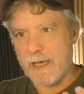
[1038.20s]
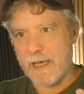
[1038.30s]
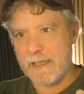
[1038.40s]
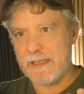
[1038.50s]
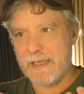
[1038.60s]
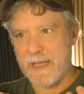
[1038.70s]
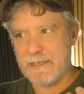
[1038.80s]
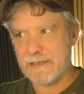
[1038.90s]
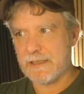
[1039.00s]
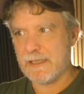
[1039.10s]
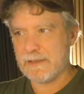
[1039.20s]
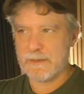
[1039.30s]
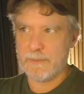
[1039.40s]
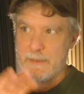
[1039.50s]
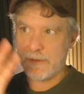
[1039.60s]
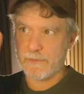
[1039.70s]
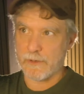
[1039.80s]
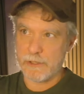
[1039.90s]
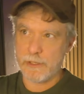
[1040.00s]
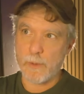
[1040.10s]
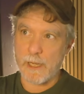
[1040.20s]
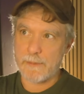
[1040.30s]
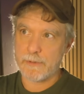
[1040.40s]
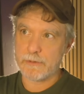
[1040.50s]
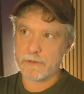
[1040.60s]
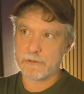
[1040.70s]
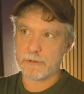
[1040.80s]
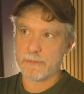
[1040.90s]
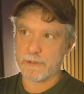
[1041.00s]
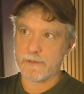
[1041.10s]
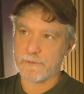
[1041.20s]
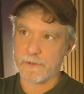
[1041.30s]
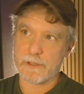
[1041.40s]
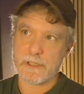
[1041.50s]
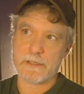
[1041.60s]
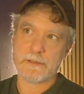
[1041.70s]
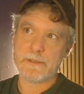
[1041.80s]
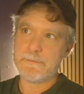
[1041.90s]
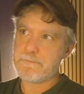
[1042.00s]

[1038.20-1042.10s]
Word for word: I think AgentKit, maybe for U I builders who are building front end,